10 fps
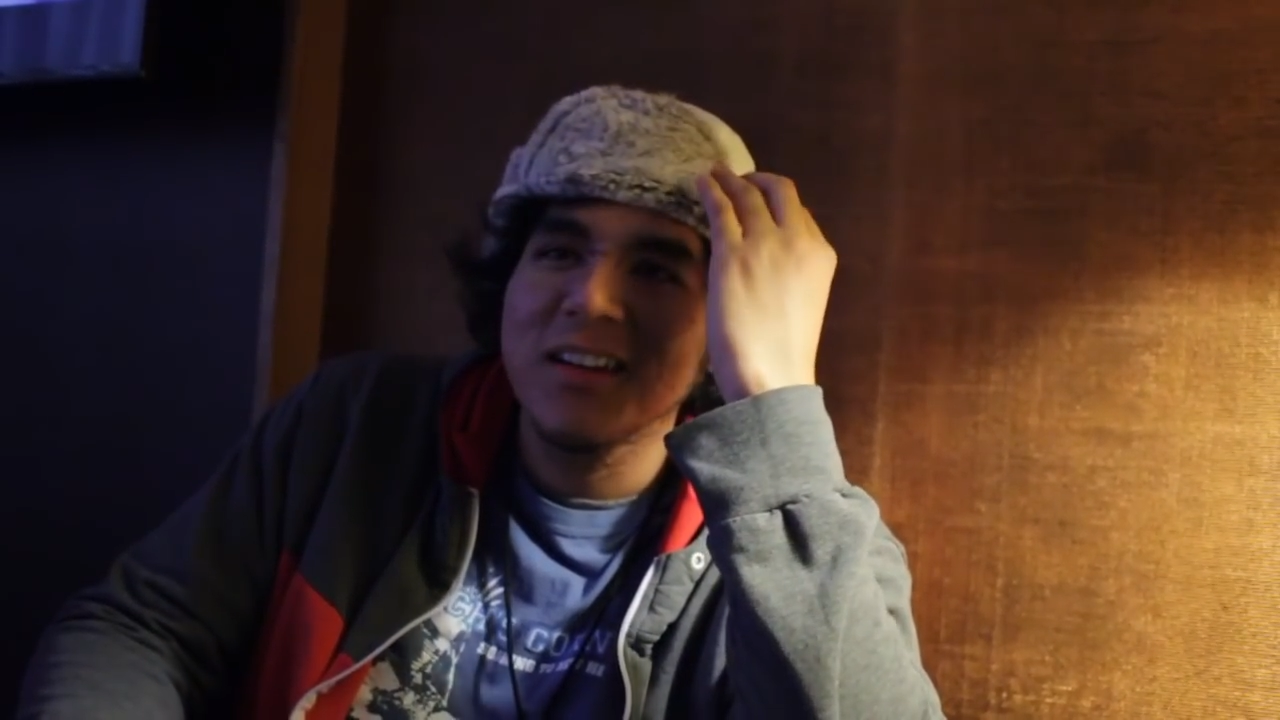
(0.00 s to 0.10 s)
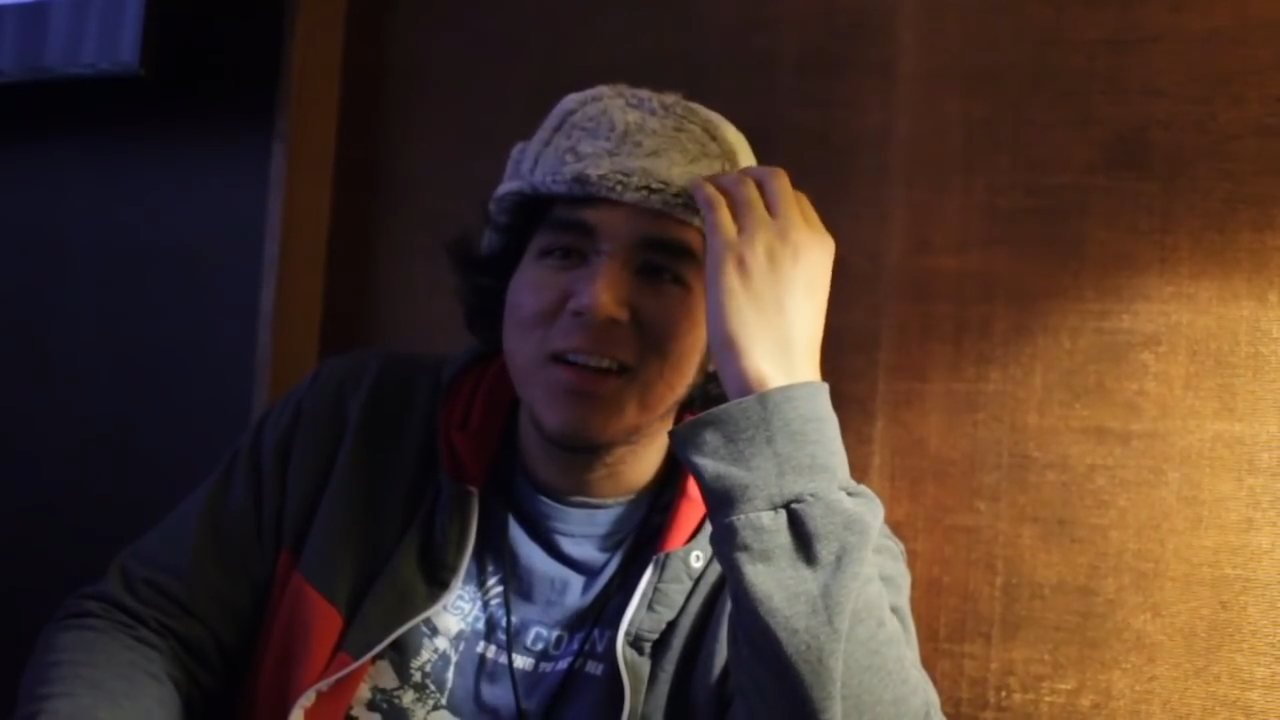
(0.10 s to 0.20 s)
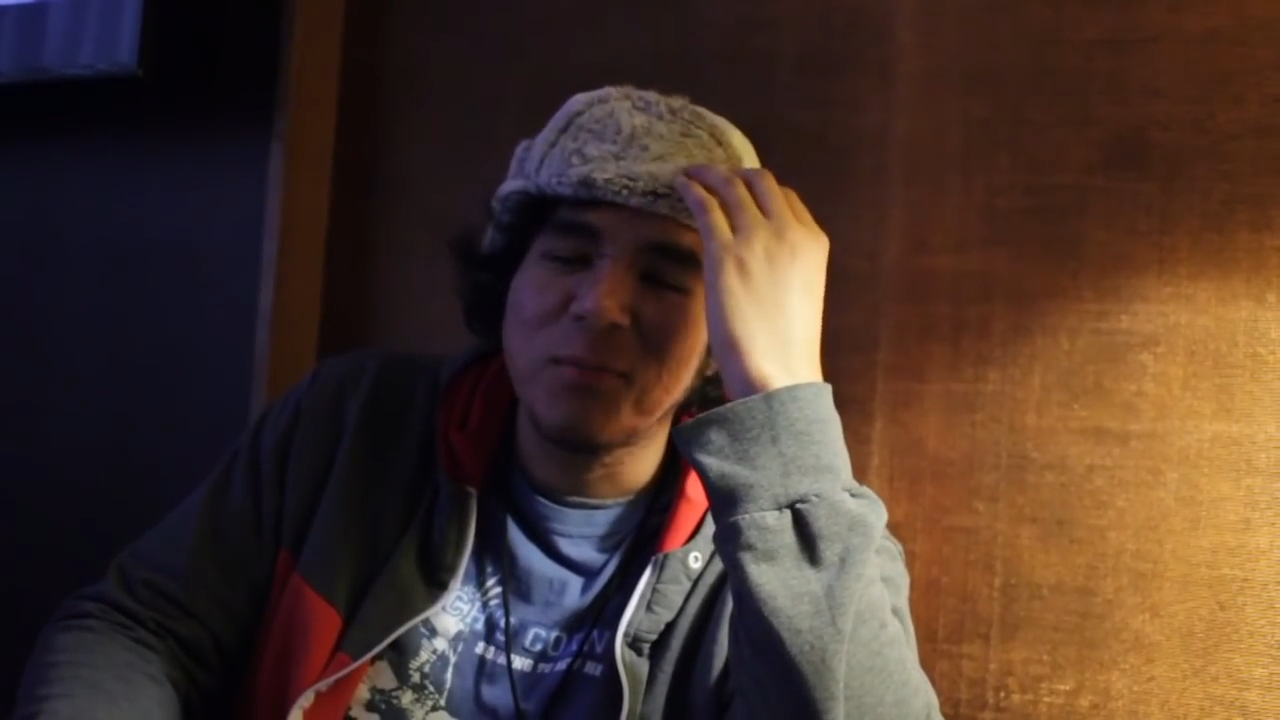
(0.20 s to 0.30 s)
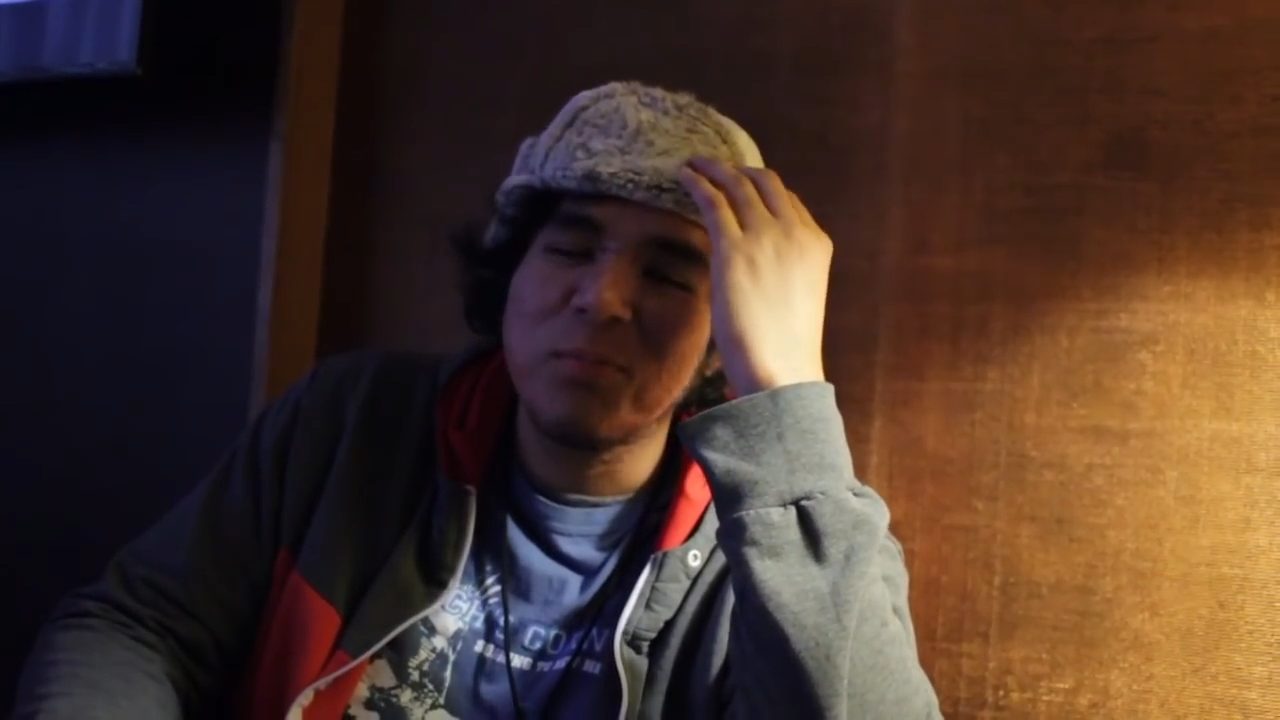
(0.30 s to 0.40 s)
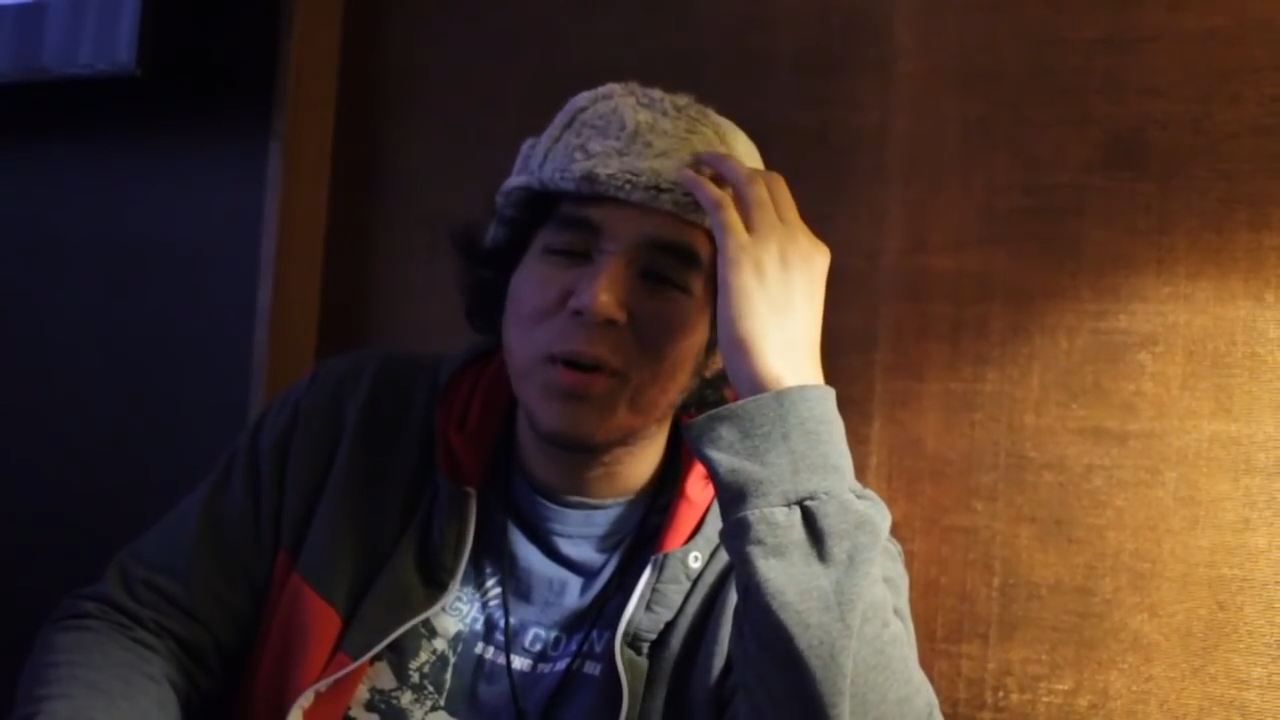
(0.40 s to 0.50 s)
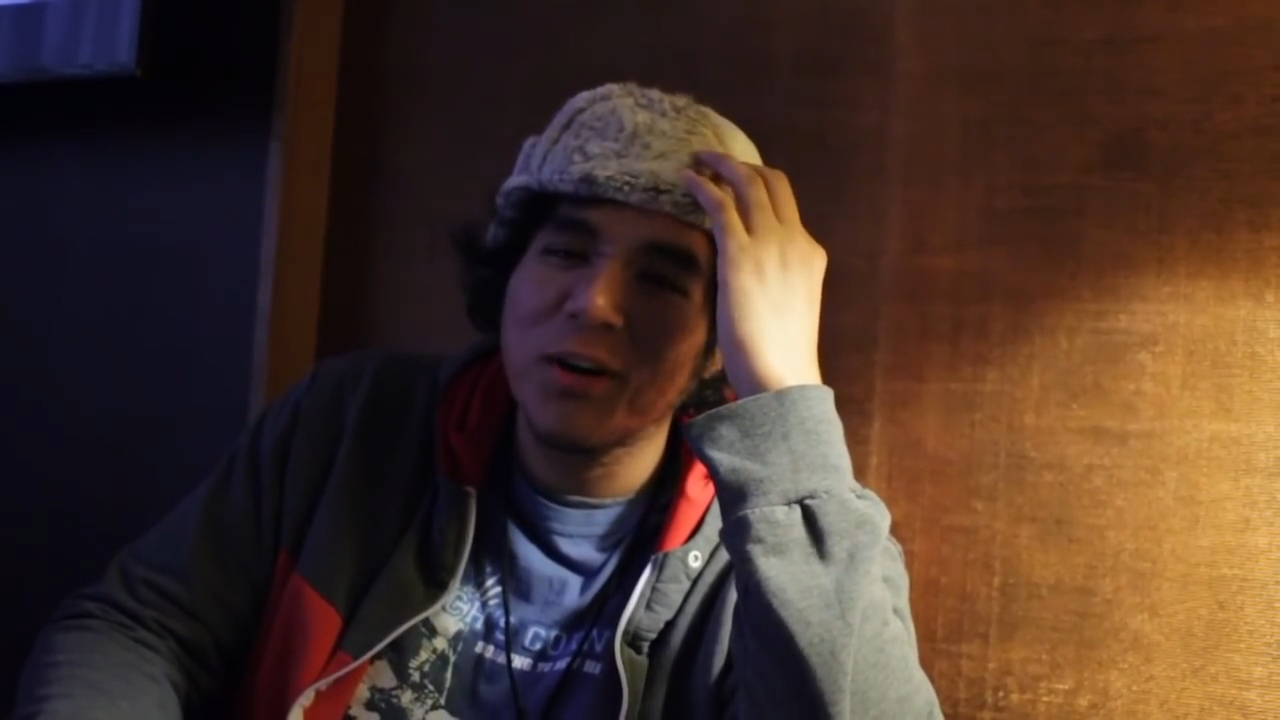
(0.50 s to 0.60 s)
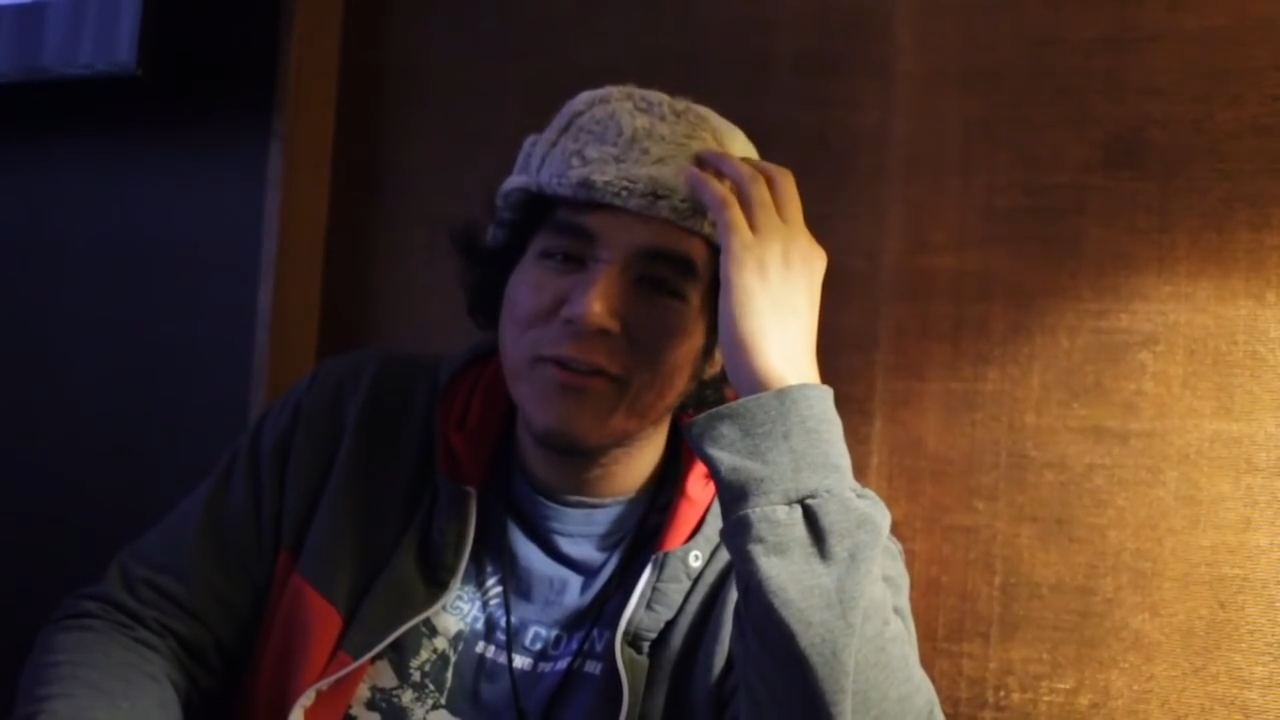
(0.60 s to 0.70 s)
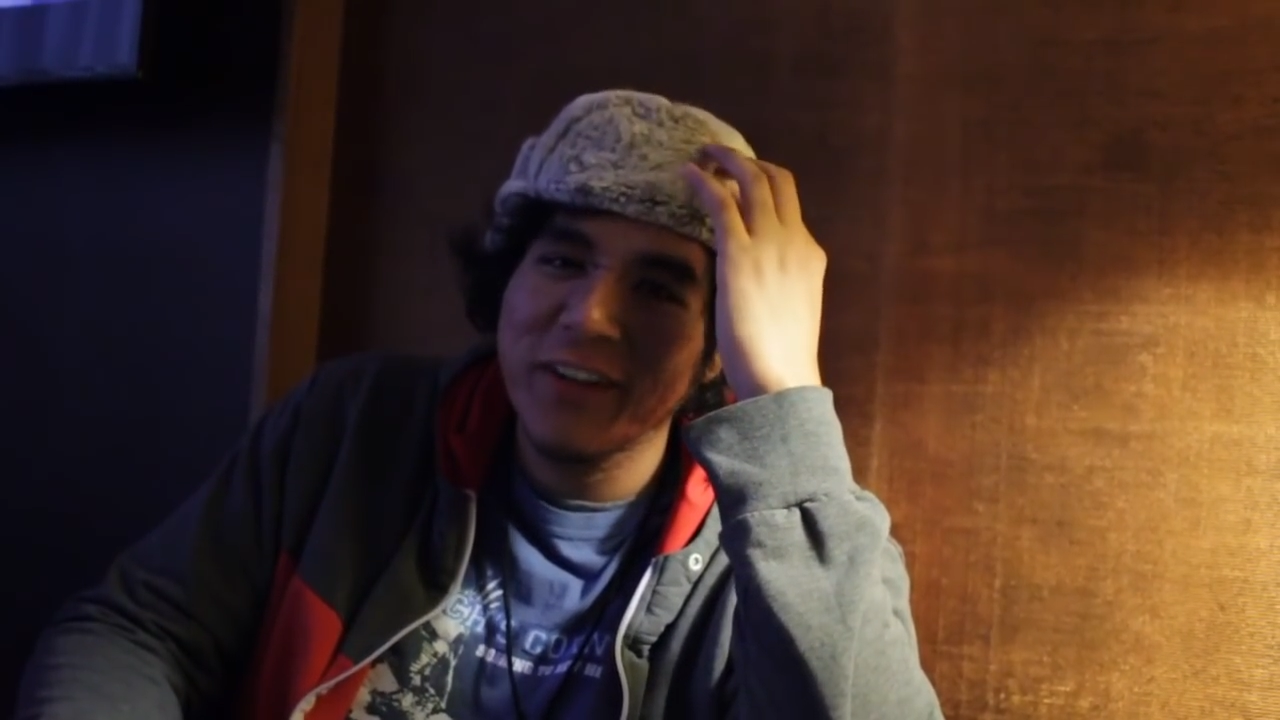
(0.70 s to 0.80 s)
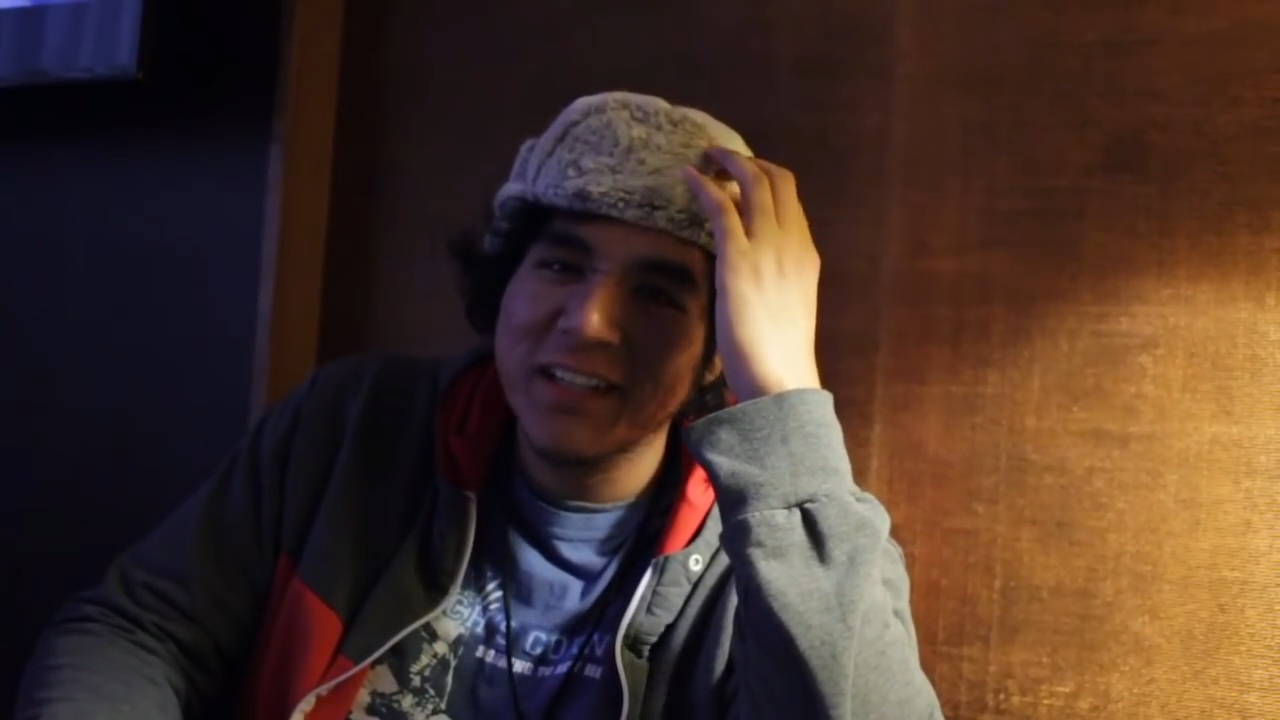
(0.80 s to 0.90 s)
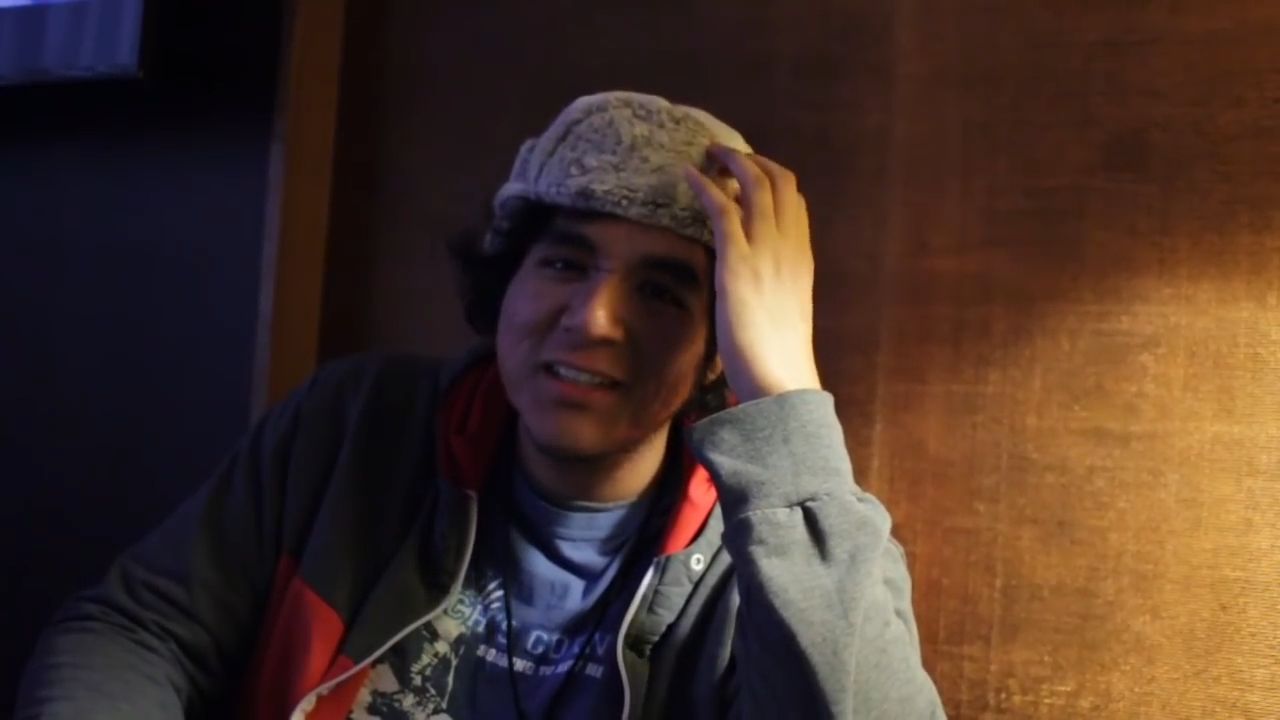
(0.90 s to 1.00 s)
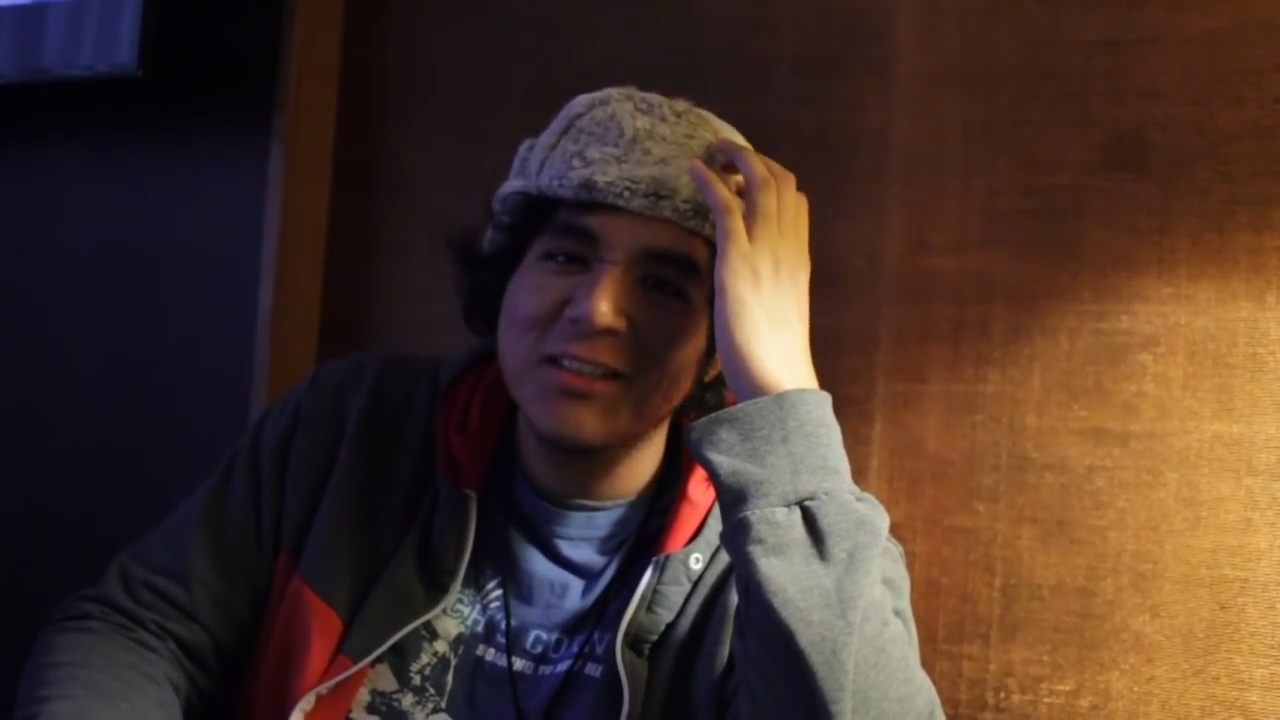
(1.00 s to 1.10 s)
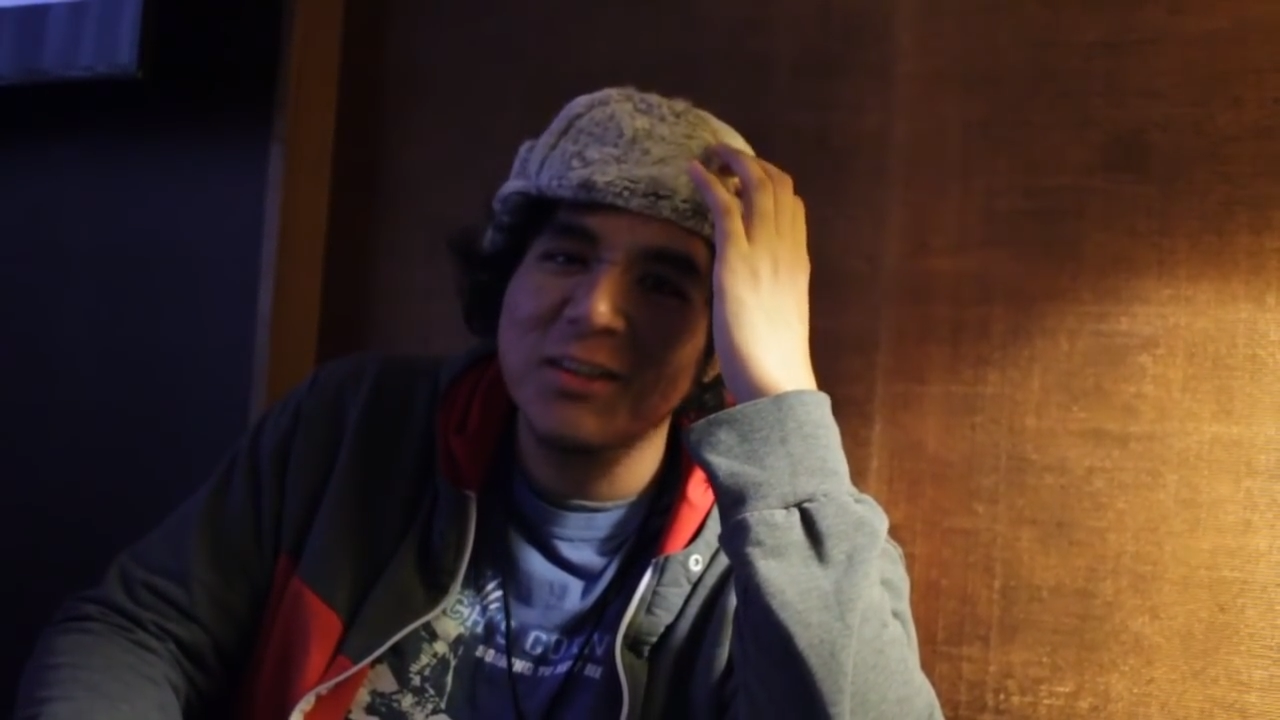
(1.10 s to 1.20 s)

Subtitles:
a perfect